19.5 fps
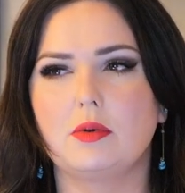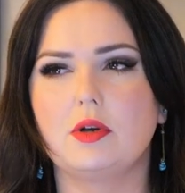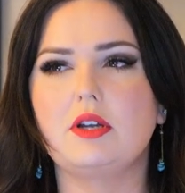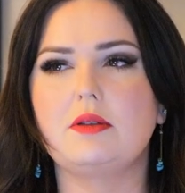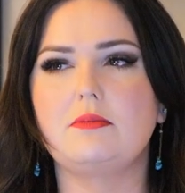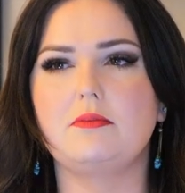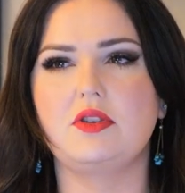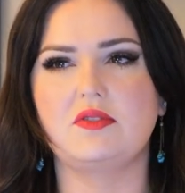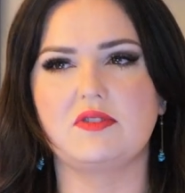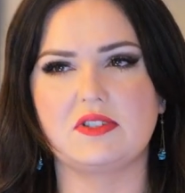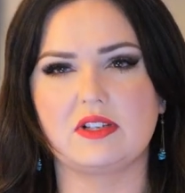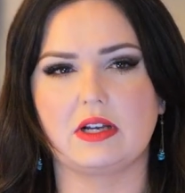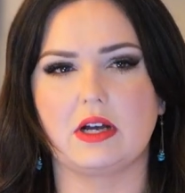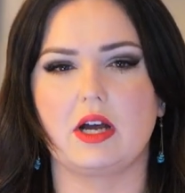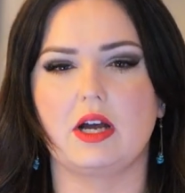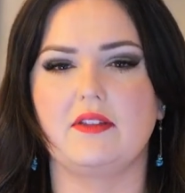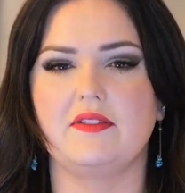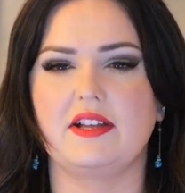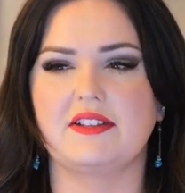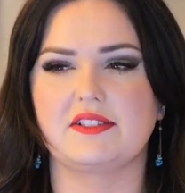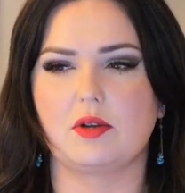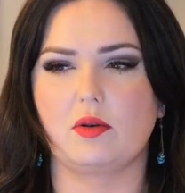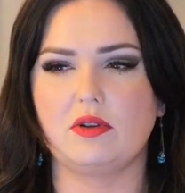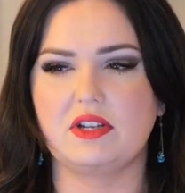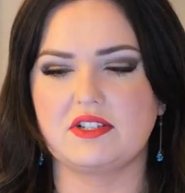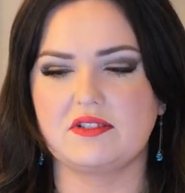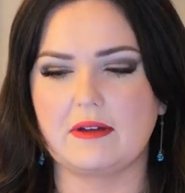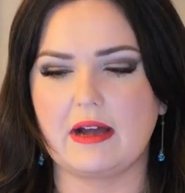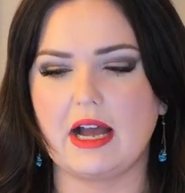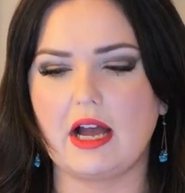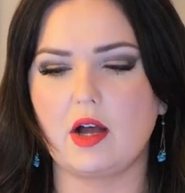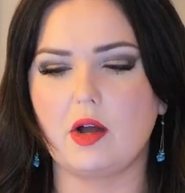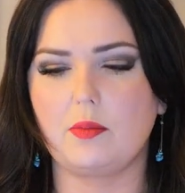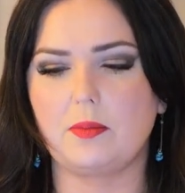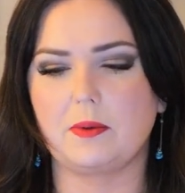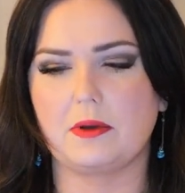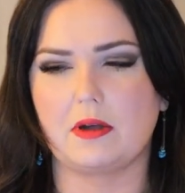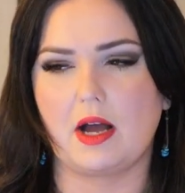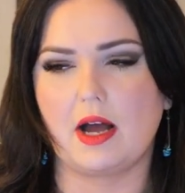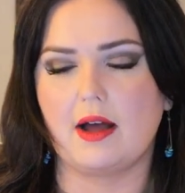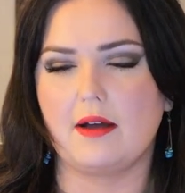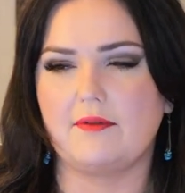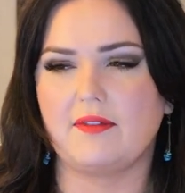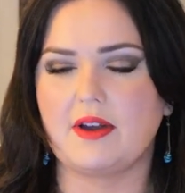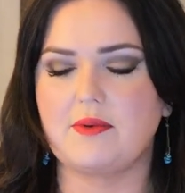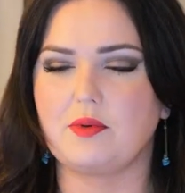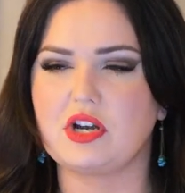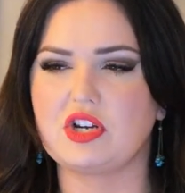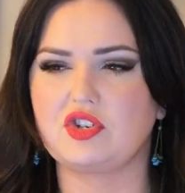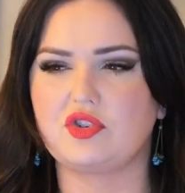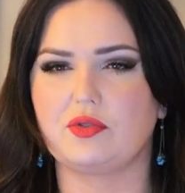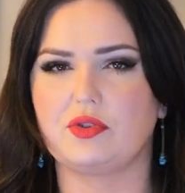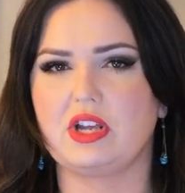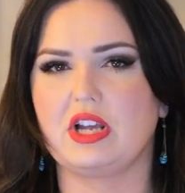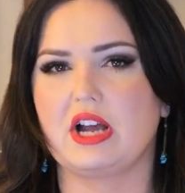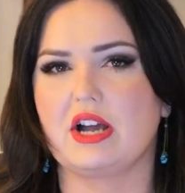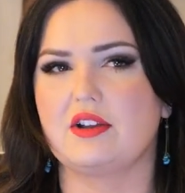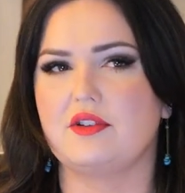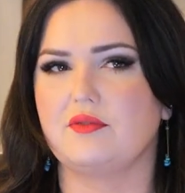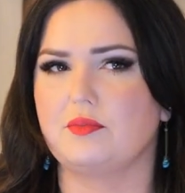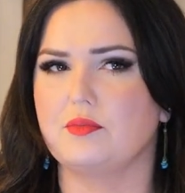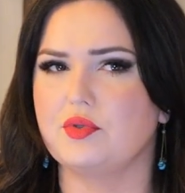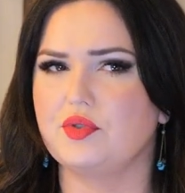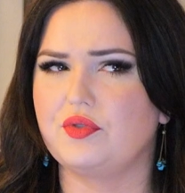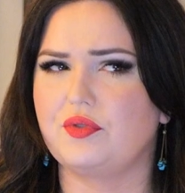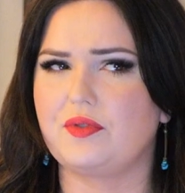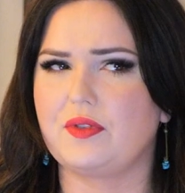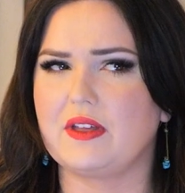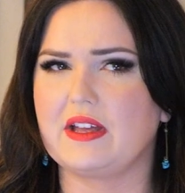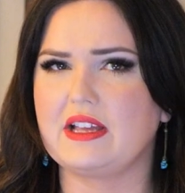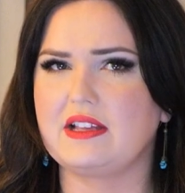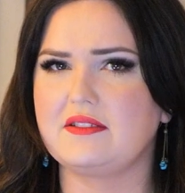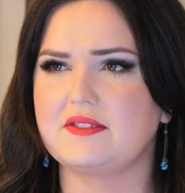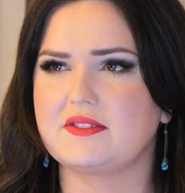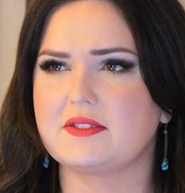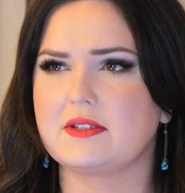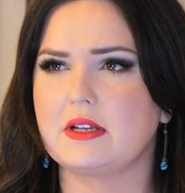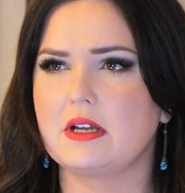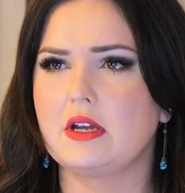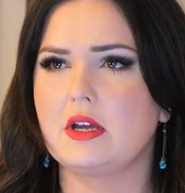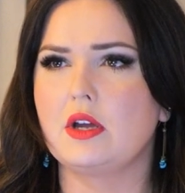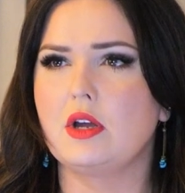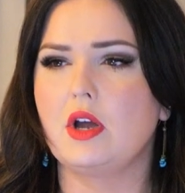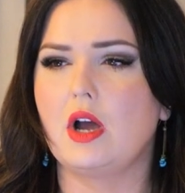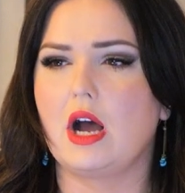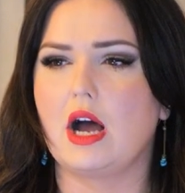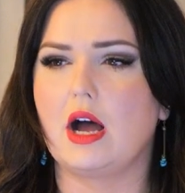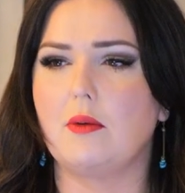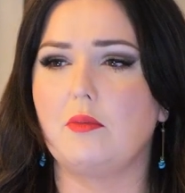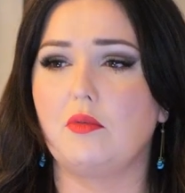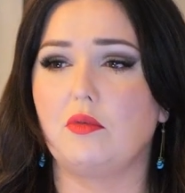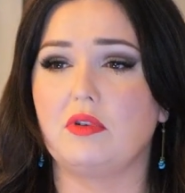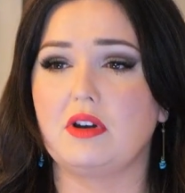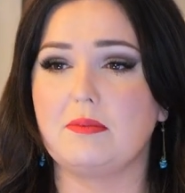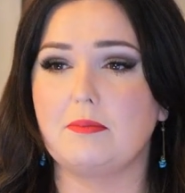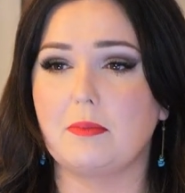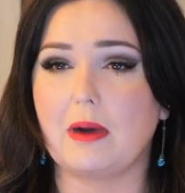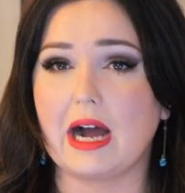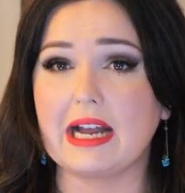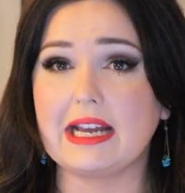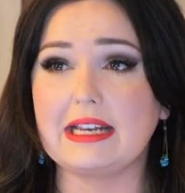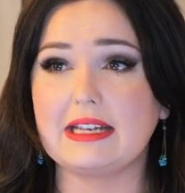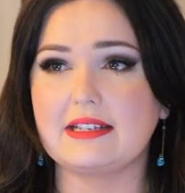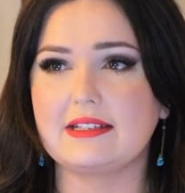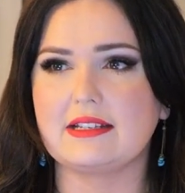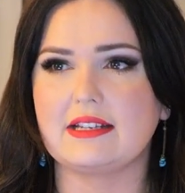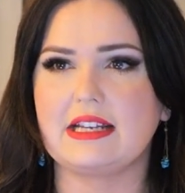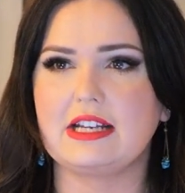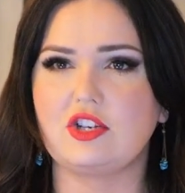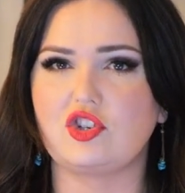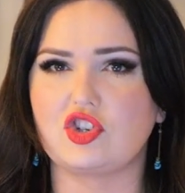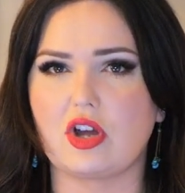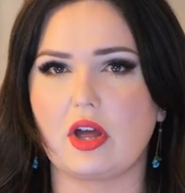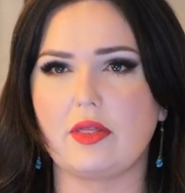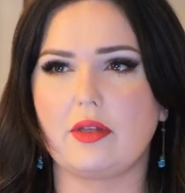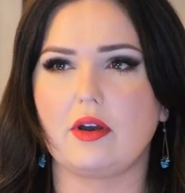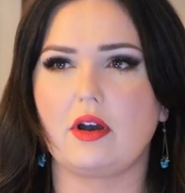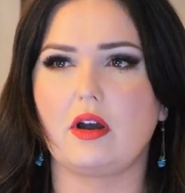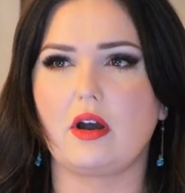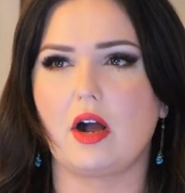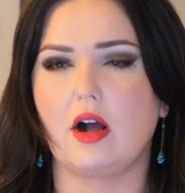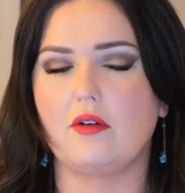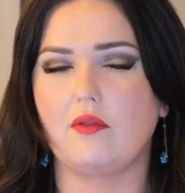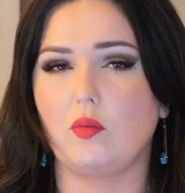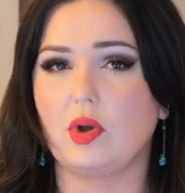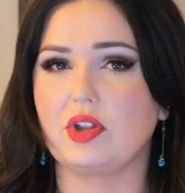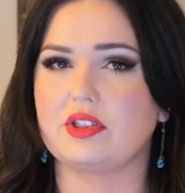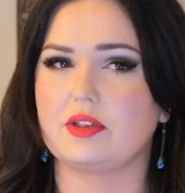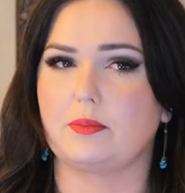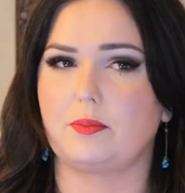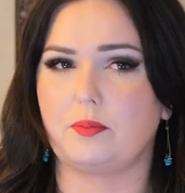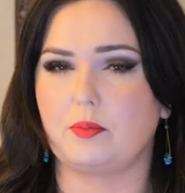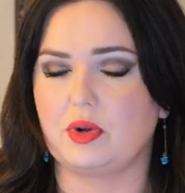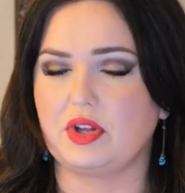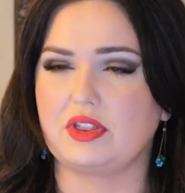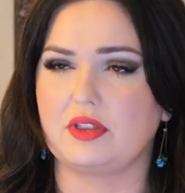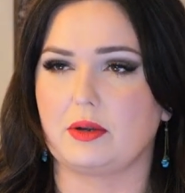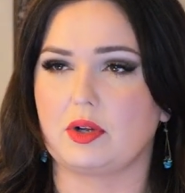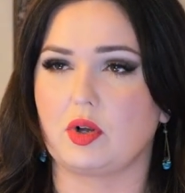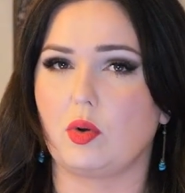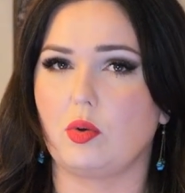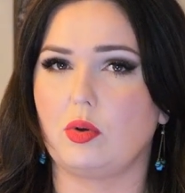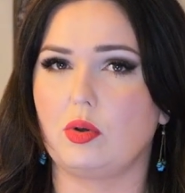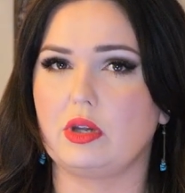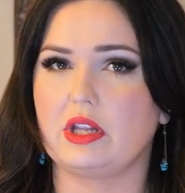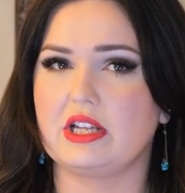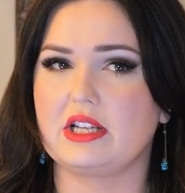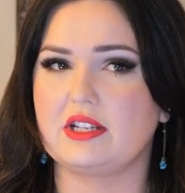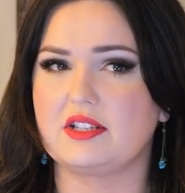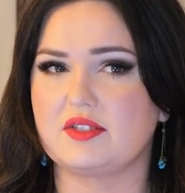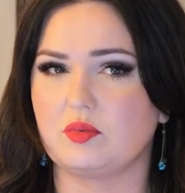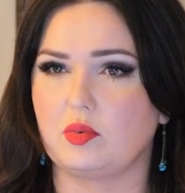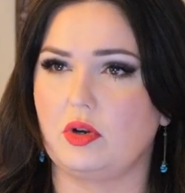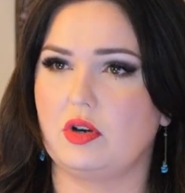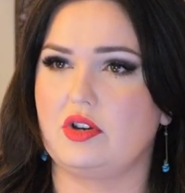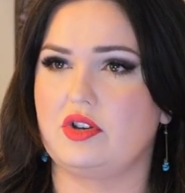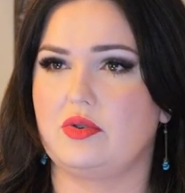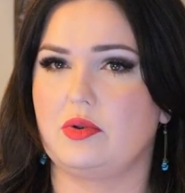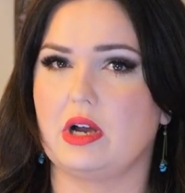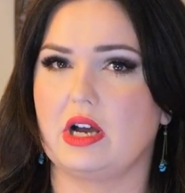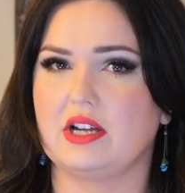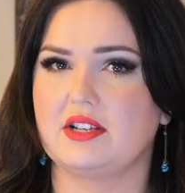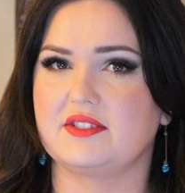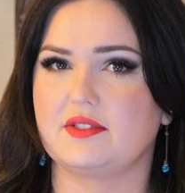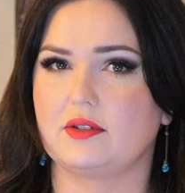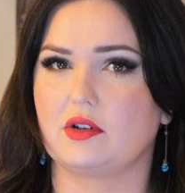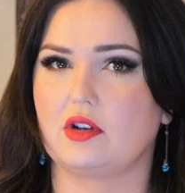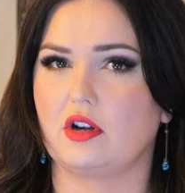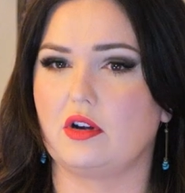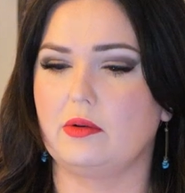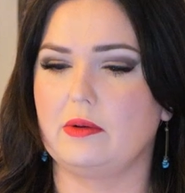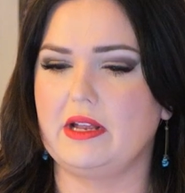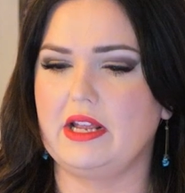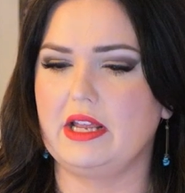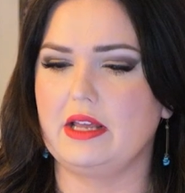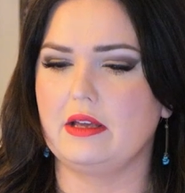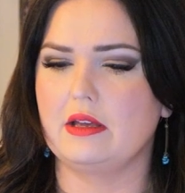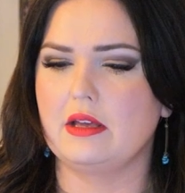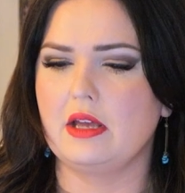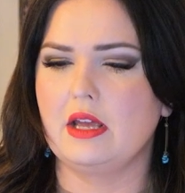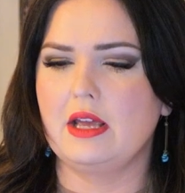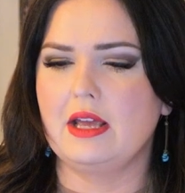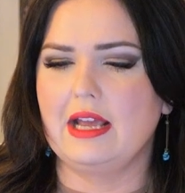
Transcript: Put music on. That's going to help vibrationally kind of move things, remind each other of what the goal is, where you guys are going.